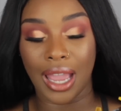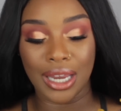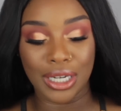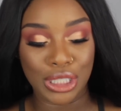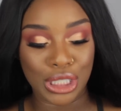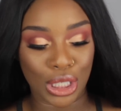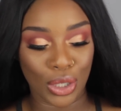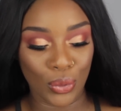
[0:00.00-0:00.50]
and
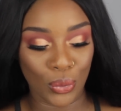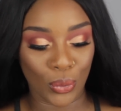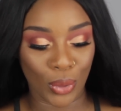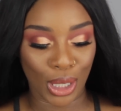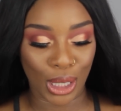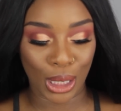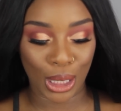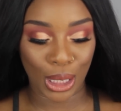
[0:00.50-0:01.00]
it's cute.
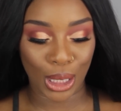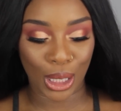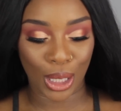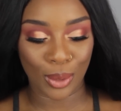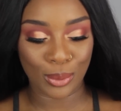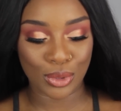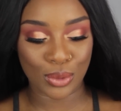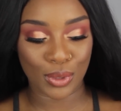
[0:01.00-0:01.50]
And then it
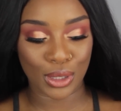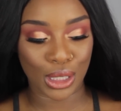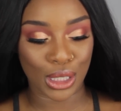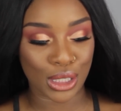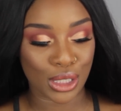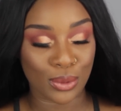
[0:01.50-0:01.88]
comes with a